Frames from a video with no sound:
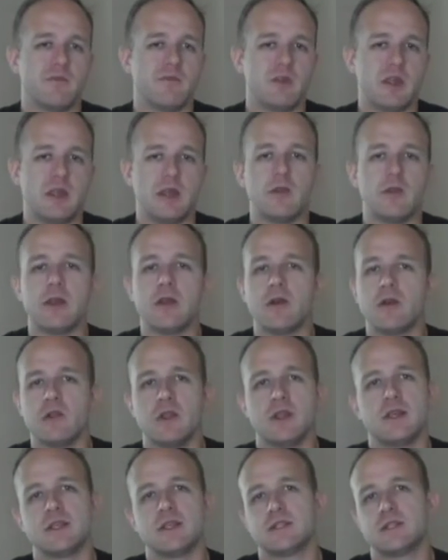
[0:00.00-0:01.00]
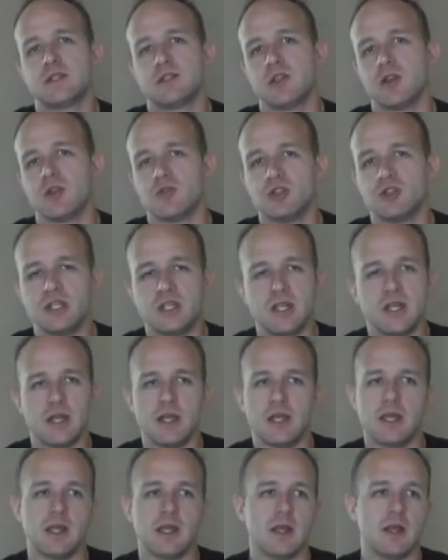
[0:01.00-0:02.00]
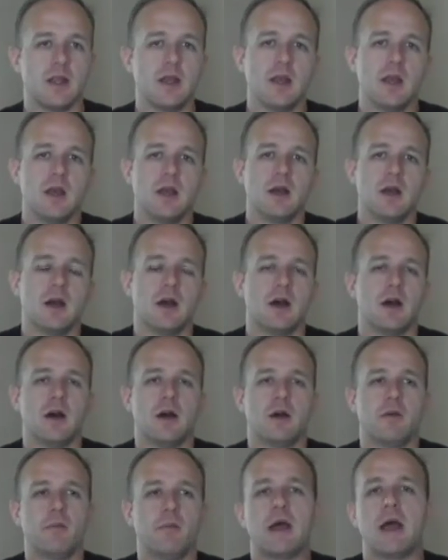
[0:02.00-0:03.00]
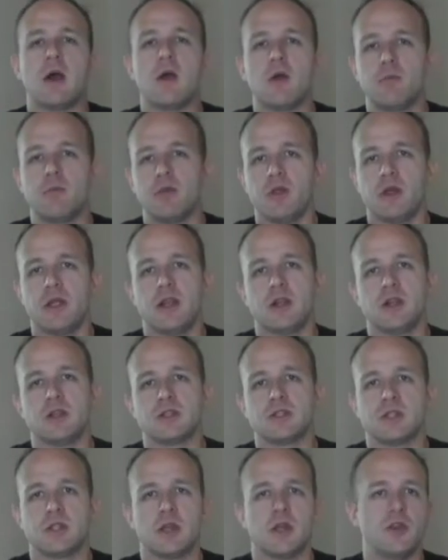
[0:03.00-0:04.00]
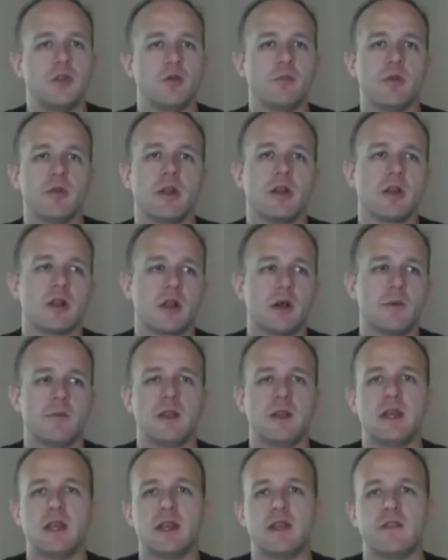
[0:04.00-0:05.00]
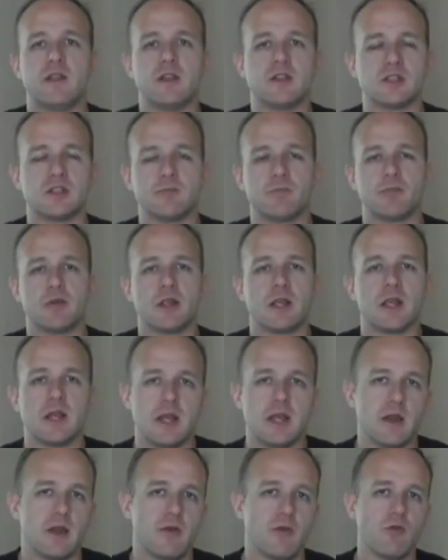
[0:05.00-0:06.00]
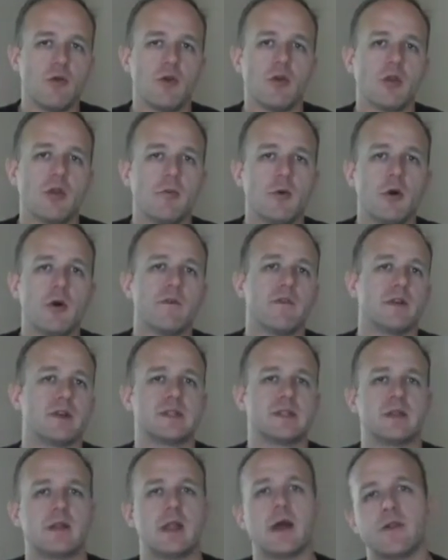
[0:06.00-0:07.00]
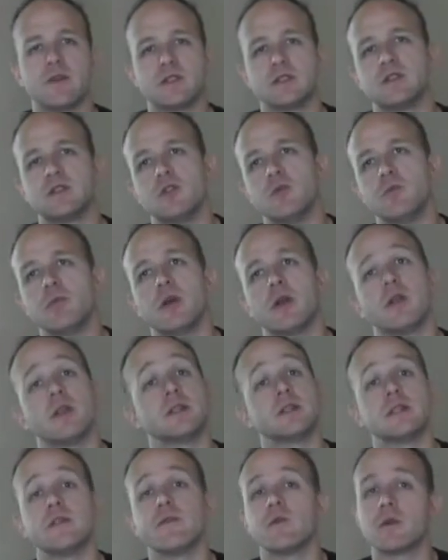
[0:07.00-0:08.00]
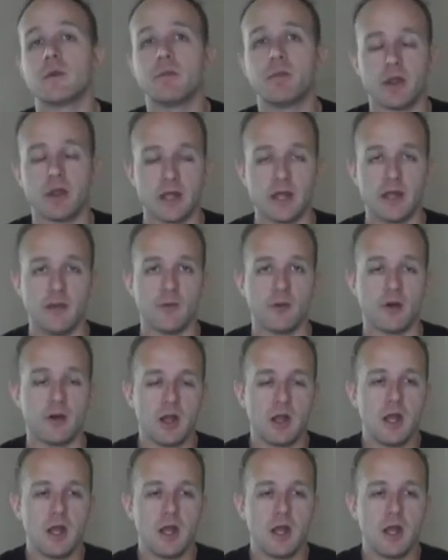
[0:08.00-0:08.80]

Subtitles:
Illegalness, cheating, power players, a new player coming in and they're just bringing in and rolling them over to now this new player doesn't even want to play anymore.